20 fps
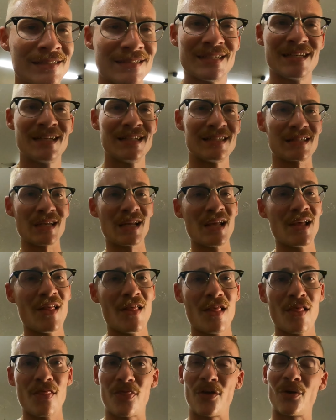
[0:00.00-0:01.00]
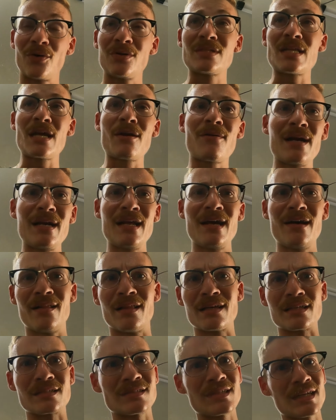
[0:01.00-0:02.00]
because it is Thursday right now,
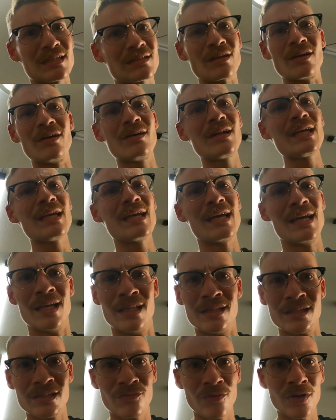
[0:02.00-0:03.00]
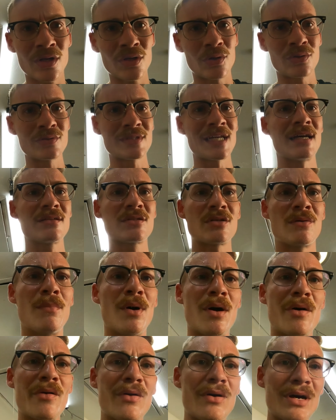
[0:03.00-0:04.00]
like 6:30, and this video goes out
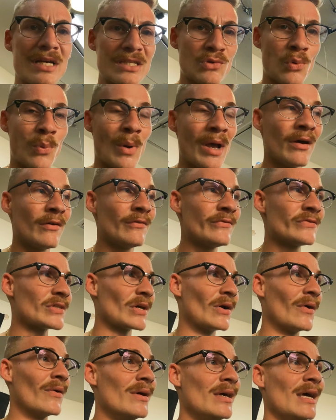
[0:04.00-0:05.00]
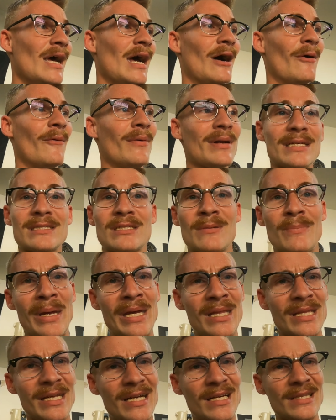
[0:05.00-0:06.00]
tomorrow at 12. So I want to get some
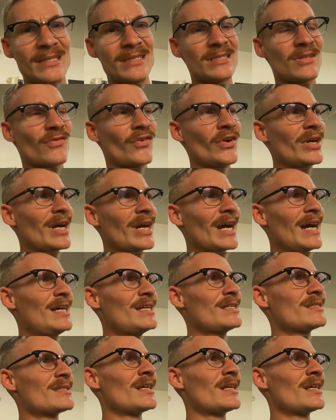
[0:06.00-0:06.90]
paint laid on this for you guys